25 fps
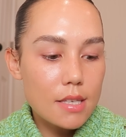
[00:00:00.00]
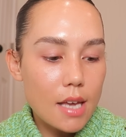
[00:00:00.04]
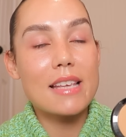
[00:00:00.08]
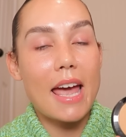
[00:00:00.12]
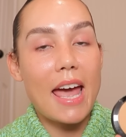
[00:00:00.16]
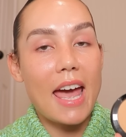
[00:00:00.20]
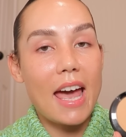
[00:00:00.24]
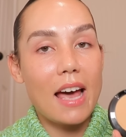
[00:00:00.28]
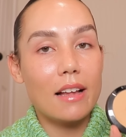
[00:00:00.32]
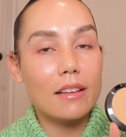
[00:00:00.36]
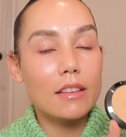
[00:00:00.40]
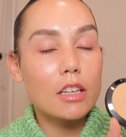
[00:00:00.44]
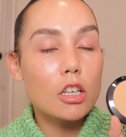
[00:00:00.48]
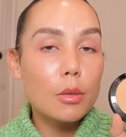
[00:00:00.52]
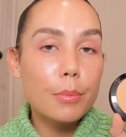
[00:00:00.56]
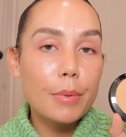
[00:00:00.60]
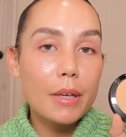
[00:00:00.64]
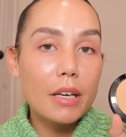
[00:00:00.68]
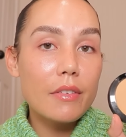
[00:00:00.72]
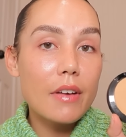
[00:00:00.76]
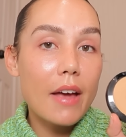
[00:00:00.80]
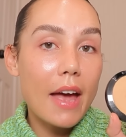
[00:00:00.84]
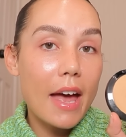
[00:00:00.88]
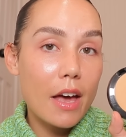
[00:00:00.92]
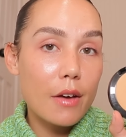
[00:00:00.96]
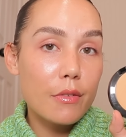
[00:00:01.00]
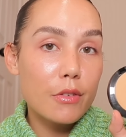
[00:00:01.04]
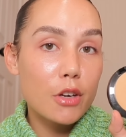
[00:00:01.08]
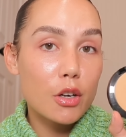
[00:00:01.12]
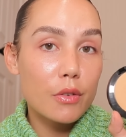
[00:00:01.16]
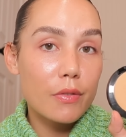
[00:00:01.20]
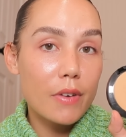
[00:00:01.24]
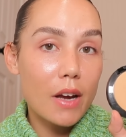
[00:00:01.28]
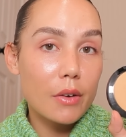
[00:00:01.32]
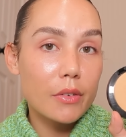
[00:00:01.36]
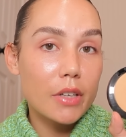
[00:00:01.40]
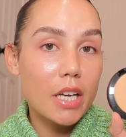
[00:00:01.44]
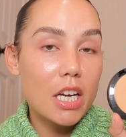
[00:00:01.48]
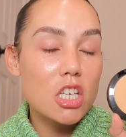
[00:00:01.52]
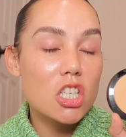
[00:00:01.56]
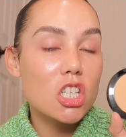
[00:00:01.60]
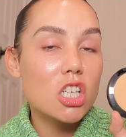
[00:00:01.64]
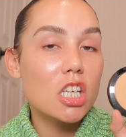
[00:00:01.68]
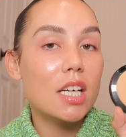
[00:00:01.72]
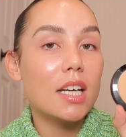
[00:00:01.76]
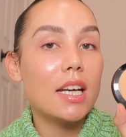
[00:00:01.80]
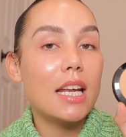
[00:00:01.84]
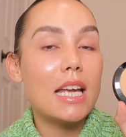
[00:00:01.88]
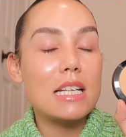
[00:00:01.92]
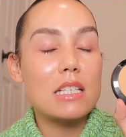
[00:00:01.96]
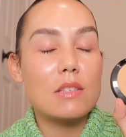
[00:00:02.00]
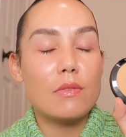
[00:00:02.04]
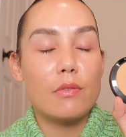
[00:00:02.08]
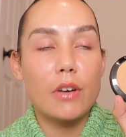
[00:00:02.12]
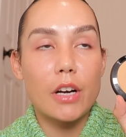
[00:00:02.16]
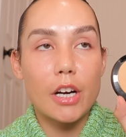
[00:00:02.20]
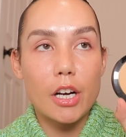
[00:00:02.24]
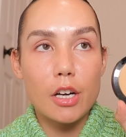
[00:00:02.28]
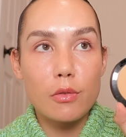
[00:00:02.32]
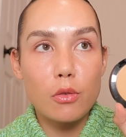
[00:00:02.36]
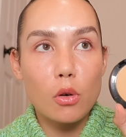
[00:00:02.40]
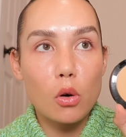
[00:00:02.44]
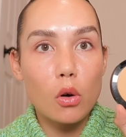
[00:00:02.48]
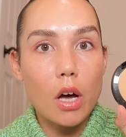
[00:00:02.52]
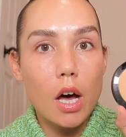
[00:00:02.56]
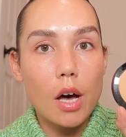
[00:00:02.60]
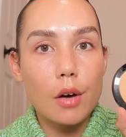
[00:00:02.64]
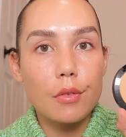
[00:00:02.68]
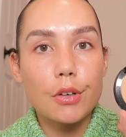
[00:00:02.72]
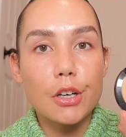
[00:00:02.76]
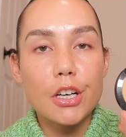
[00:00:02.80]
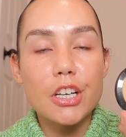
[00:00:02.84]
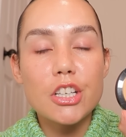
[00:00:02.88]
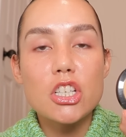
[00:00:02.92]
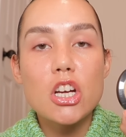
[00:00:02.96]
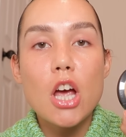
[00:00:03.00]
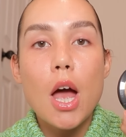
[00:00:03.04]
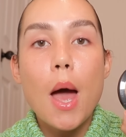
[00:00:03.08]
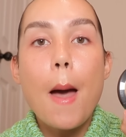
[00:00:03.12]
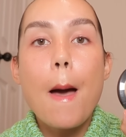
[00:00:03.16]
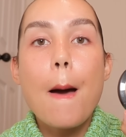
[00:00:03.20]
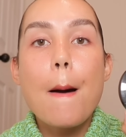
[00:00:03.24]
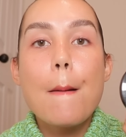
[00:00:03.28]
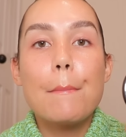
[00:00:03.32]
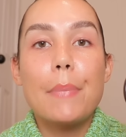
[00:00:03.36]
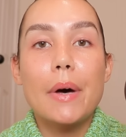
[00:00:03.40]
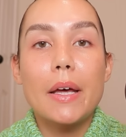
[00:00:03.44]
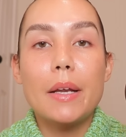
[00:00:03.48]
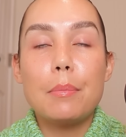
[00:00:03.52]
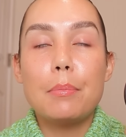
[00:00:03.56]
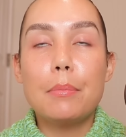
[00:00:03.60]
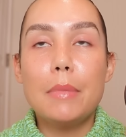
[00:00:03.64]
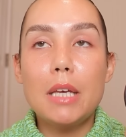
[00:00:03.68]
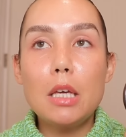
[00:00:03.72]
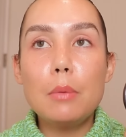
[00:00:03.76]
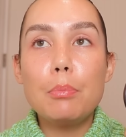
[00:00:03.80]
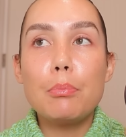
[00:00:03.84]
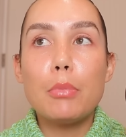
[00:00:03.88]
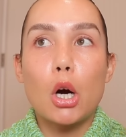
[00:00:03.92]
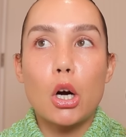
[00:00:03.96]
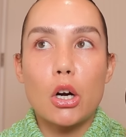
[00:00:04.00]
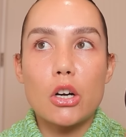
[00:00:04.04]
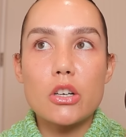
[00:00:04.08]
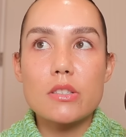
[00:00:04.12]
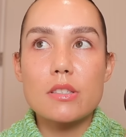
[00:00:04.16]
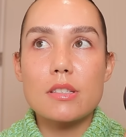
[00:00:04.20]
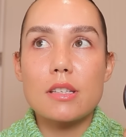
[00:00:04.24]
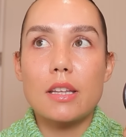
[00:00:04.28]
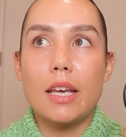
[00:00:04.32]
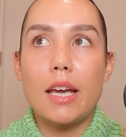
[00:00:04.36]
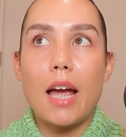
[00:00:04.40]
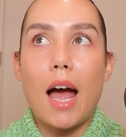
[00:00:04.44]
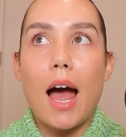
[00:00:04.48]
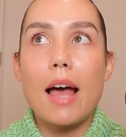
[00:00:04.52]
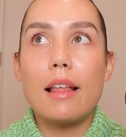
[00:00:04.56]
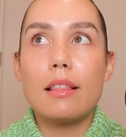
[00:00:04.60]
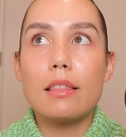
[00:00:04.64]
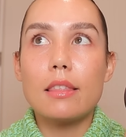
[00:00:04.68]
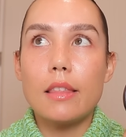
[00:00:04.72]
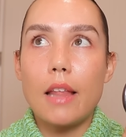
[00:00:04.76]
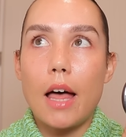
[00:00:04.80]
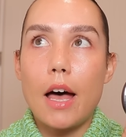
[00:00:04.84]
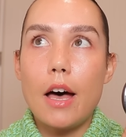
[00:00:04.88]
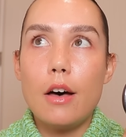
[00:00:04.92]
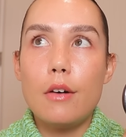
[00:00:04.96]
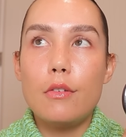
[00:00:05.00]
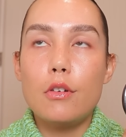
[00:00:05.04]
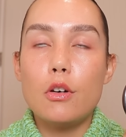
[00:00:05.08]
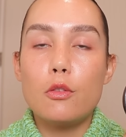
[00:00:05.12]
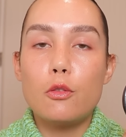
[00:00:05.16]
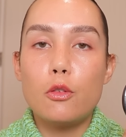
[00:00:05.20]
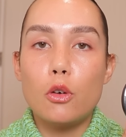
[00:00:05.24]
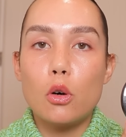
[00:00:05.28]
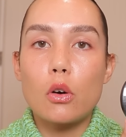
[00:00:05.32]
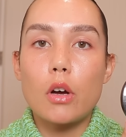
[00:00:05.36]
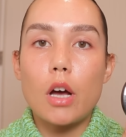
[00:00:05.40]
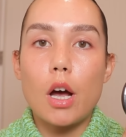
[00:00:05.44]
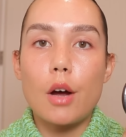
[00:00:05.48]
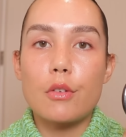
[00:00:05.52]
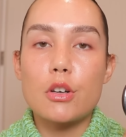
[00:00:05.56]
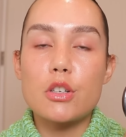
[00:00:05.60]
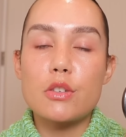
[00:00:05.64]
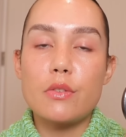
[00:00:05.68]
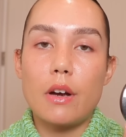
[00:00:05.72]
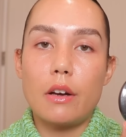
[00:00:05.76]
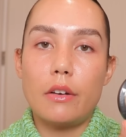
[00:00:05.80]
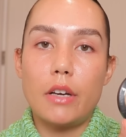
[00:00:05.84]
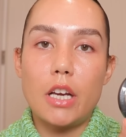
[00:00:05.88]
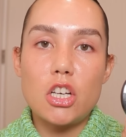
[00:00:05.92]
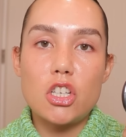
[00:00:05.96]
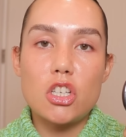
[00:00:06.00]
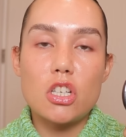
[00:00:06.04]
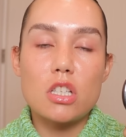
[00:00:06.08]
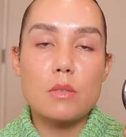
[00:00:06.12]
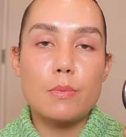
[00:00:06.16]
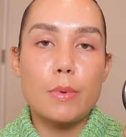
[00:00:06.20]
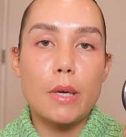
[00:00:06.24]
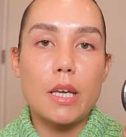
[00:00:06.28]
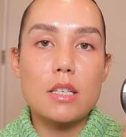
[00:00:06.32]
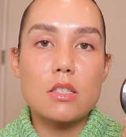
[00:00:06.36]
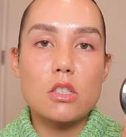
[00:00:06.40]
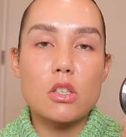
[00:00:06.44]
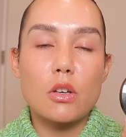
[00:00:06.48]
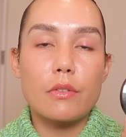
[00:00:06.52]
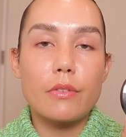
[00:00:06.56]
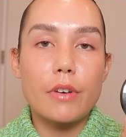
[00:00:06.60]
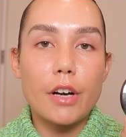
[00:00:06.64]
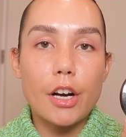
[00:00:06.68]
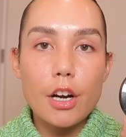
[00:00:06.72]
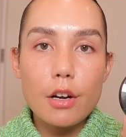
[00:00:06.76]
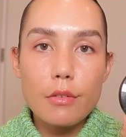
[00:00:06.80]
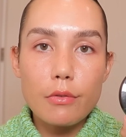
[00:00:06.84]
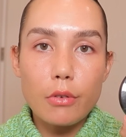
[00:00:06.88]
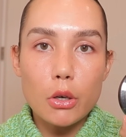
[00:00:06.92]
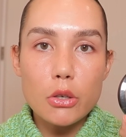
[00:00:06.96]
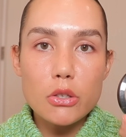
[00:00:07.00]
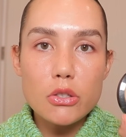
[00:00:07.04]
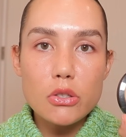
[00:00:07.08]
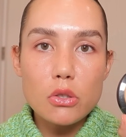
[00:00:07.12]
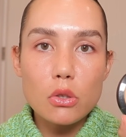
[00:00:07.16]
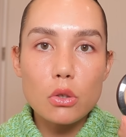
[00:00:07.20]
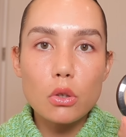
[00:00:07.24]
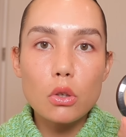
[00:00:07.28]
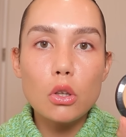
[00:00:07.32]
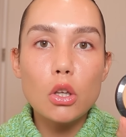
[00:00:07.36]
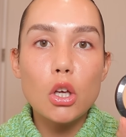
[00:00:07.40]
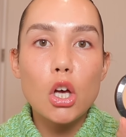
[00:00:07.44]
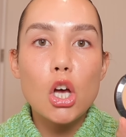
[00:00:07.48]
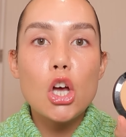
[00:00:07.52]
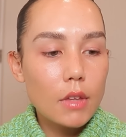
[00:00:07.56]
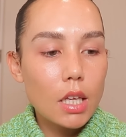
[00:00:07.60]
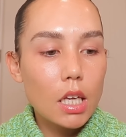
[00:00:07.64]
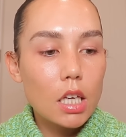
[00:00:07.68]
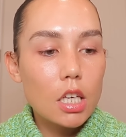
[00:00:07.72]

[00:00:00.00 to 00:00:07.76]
It's a little bit of a heavier foundation. It's very full coverage, but me personally, I love full coverage foundations because they're very versatile.